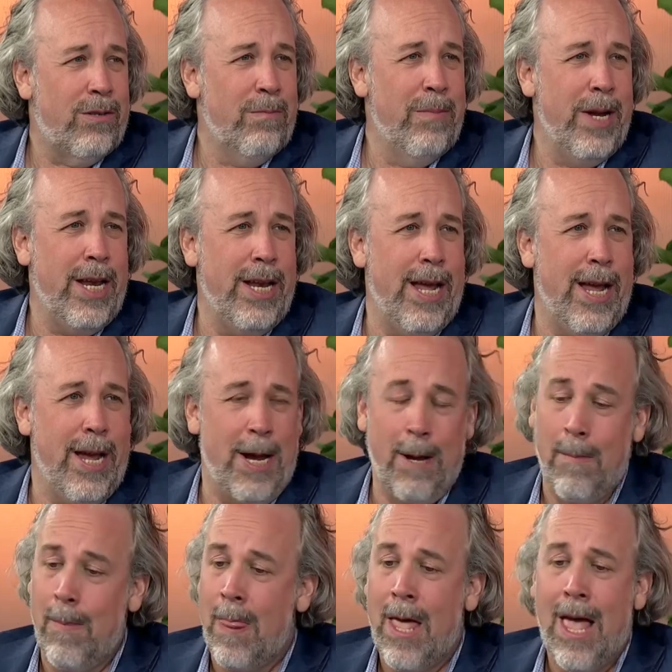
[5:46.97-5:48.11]
meaning
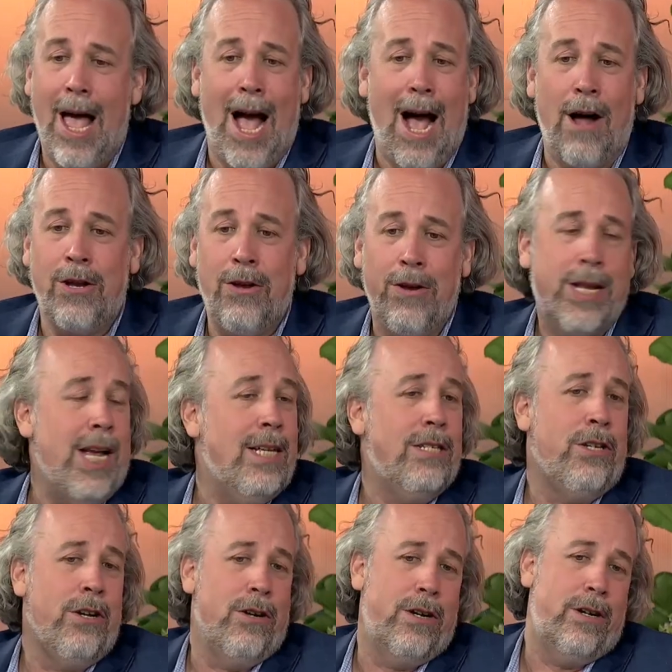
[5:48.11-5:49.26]
how do you
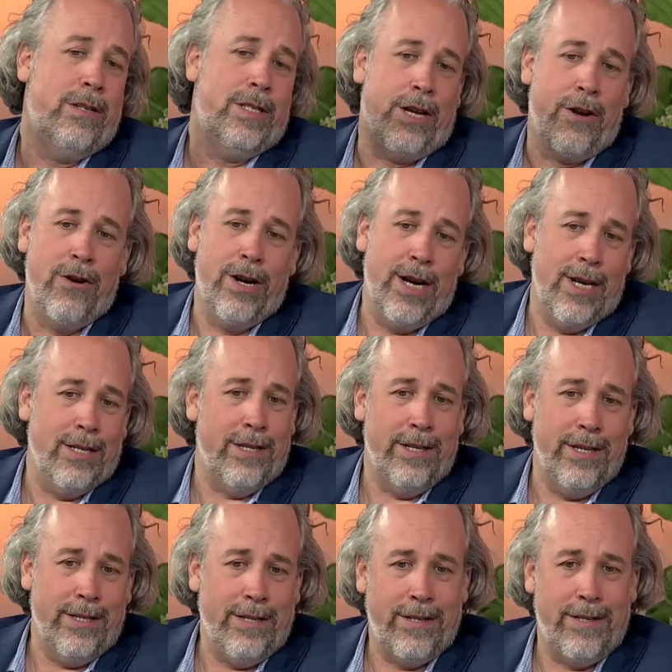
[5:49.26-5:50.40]
test your security
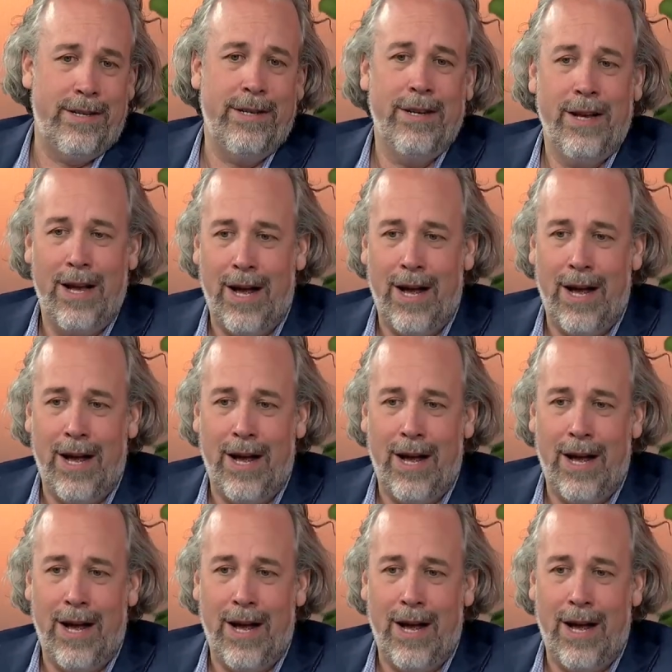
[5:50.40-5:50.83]
incident